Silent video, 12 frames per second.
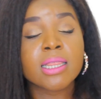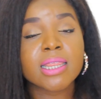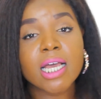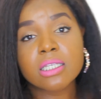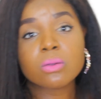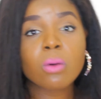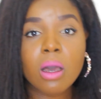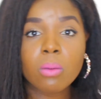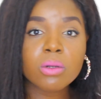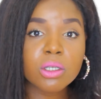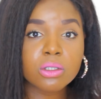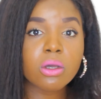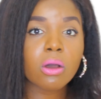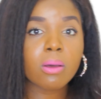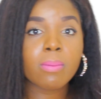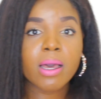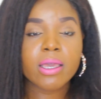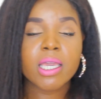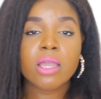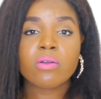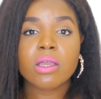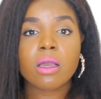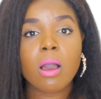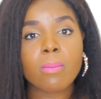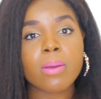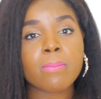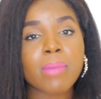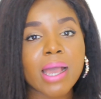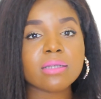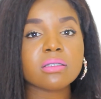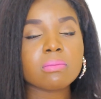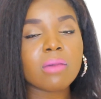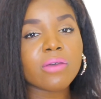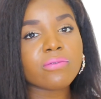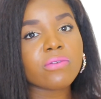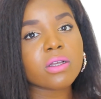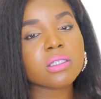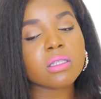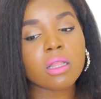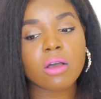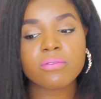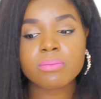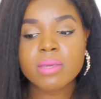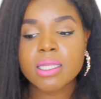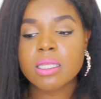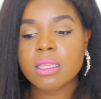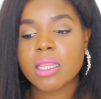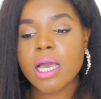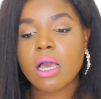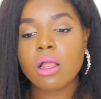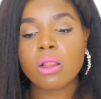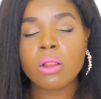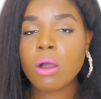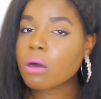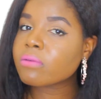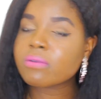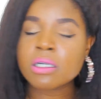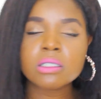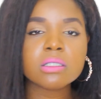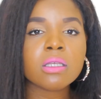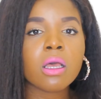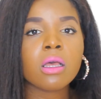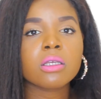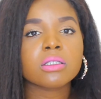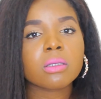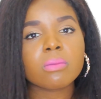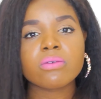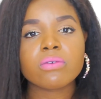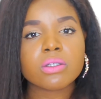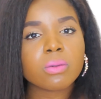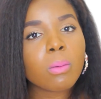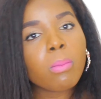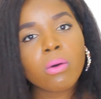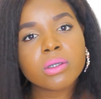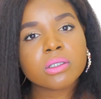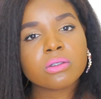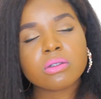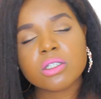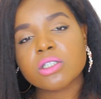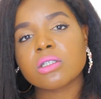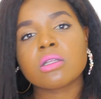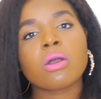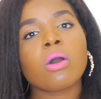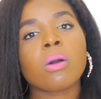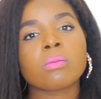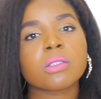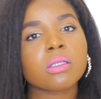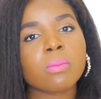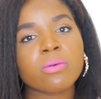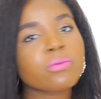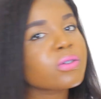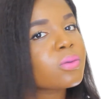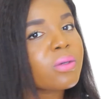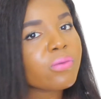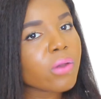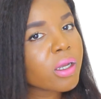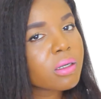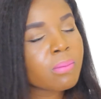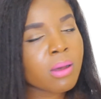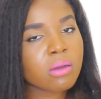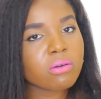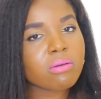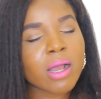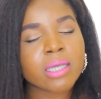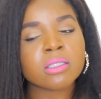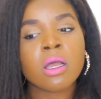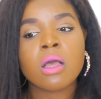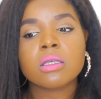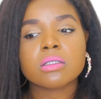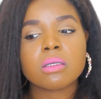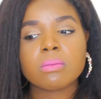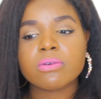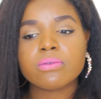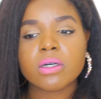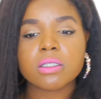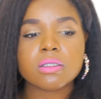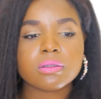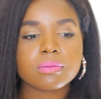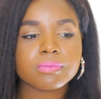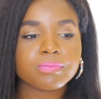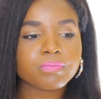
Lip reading: that's what I want to talk about here in coming back to my first love, meaning that a lot of us, some of us were born in Christian homes, some of us we've heard about Christ, some of us